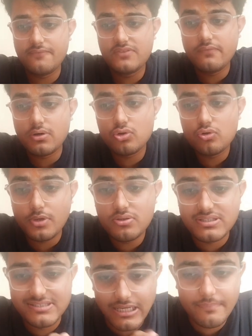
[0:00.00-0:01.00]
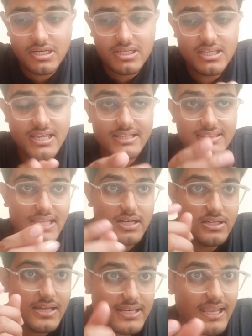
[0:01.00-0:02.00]
against X. And if they want to
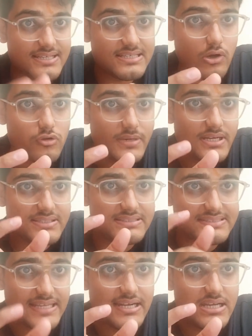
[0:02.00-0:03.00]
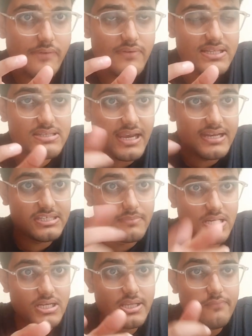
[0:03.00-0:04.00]
produce it separately, then that X document is the
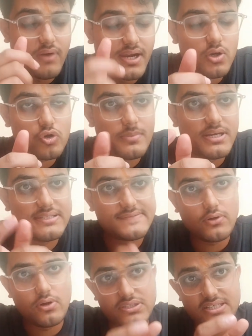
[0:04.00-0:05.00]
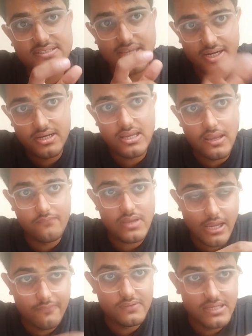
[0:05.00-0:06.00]
secondary evidence, and similarly Y document is
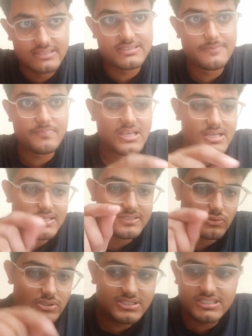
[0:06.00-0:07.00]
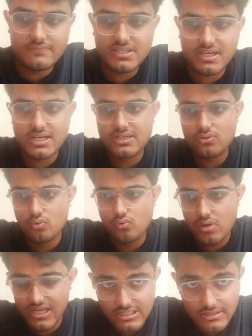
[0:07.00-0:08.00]
the secondary evidence.
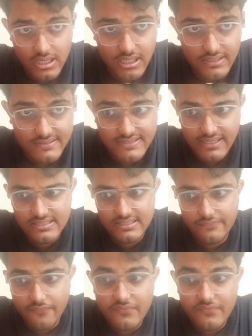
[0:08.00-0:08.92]
So this is with regard to